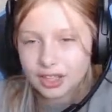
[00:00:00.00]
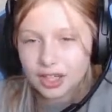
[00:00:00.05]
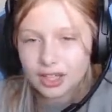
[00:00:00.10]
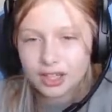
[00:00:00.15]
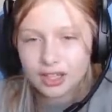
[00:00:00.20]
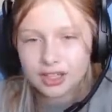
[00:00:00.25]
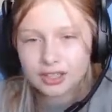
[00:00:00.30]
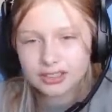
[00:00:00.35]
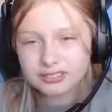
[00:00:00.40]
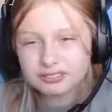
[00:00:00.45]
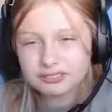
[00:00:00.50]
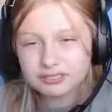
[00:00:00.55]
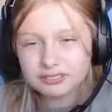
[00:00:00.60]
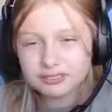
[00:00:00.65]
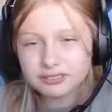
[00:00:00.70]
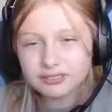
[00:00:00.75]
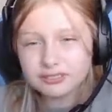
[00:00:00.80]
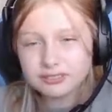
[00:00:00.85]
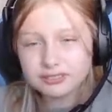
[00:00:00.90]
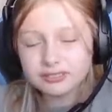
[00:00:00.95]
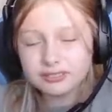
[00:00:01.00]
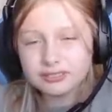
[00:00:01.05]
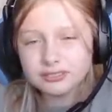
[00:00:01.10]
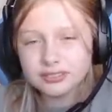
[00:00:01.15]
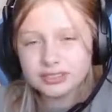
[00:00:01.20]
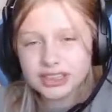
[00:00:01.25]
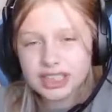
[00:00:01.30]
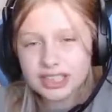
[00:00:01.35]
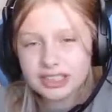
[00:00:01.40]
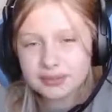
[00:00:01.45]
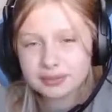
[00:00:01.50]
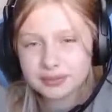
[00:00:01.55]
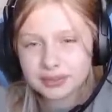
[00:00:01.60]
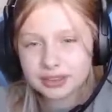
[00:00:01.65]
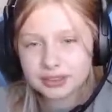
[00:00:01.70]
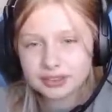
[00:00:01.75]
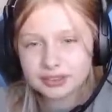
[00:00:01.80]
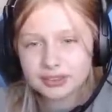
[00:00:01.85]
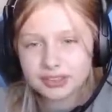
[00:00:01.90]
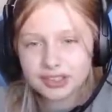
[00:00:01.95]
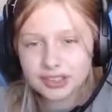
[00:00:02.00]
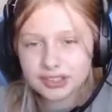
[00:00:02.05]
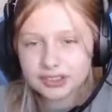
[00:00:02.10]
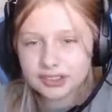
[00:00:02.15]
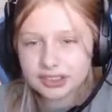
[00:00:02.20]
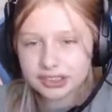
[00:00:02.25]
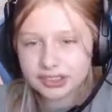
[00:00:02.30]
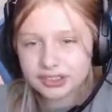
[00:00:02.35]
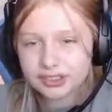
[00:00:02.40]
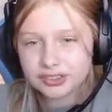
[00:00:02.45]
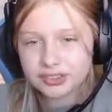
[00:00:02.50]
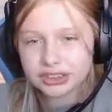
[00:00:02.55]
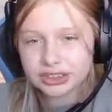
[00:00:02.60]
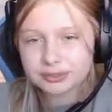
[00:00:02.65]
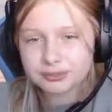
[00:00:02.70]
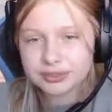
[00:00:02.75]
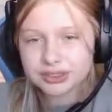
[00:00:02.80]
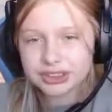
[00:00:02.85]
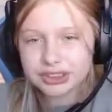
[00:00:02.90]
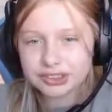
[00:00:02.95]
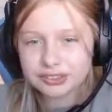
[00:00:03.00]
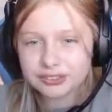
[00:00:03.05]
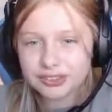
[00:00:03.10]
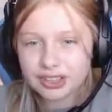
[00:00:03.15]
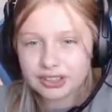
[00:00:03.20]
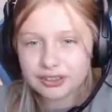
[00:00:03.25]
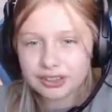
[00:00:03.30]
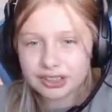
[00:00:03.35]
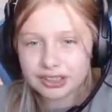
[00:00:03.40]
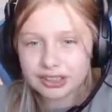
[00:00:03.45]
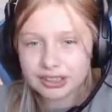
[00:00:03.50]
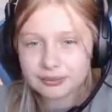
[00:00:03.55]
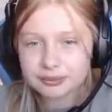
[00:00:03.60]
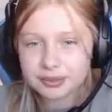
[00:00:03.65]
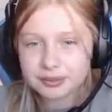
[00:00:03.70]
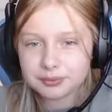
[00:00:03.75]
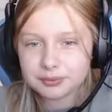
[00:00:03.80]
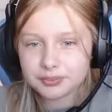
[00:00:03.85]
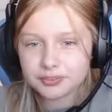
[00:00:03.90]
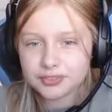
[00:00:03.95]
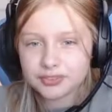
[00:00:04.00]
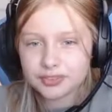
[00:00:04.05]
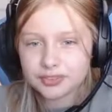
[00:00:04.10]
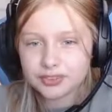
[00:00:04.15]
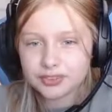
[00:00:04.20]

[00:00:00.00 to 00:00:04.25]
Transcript: Um, any play? Do you jump into the fire like MM2?